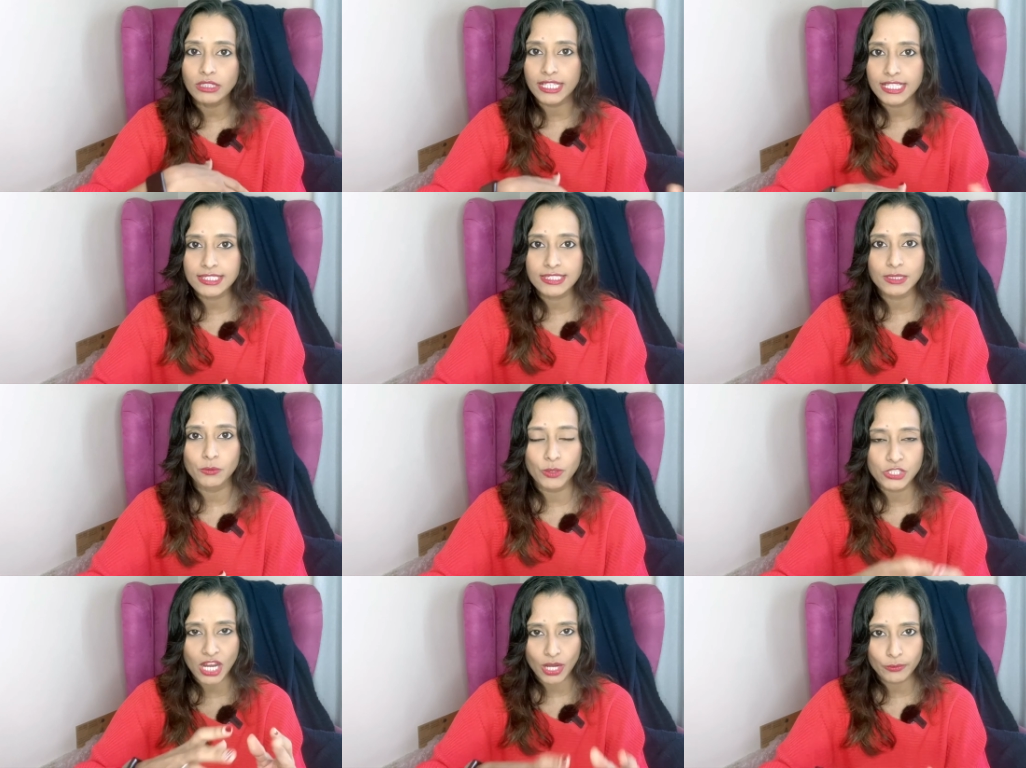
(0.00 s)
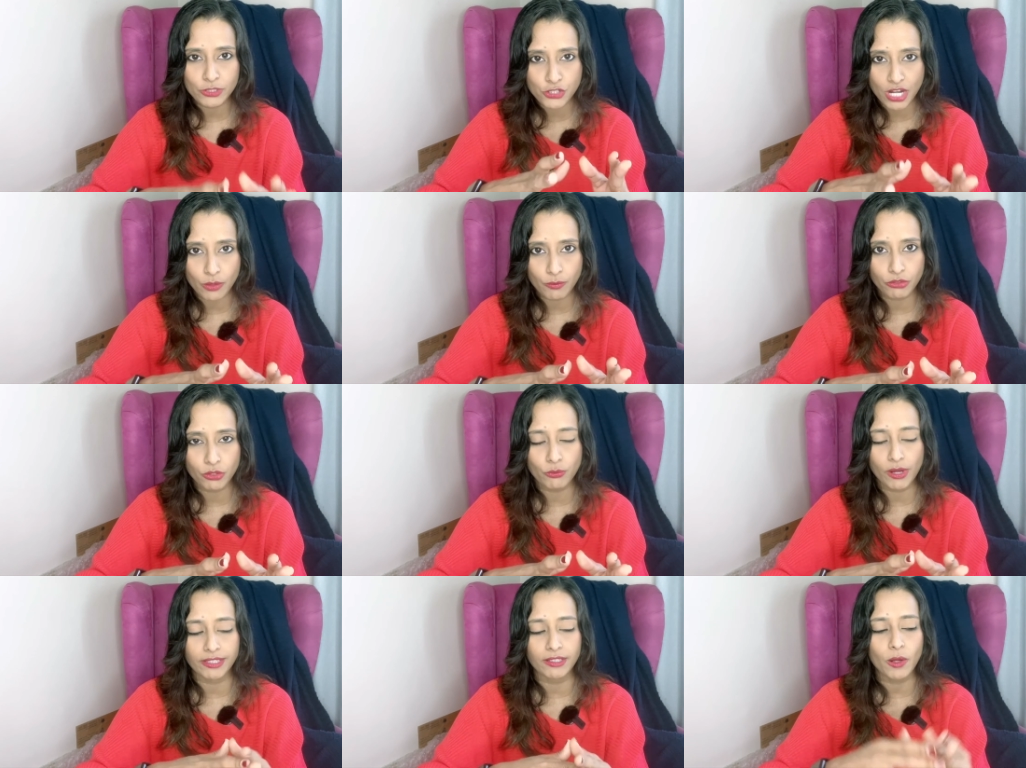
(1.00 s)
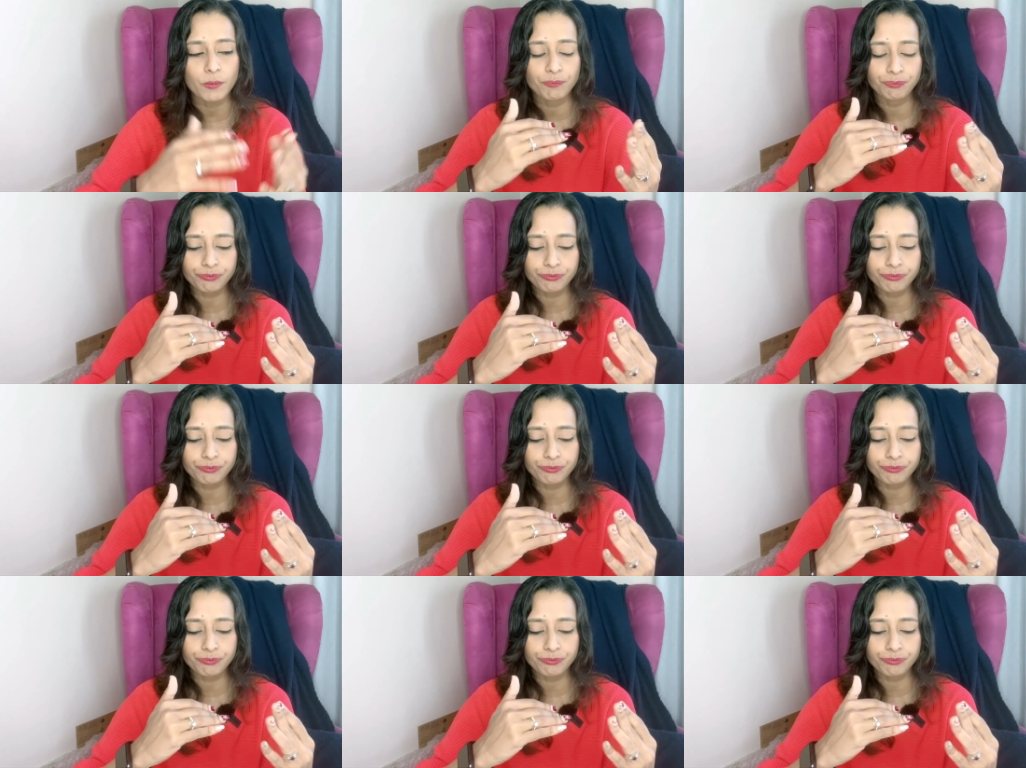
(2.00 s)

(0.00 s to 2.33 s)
list, which I will share with you right now.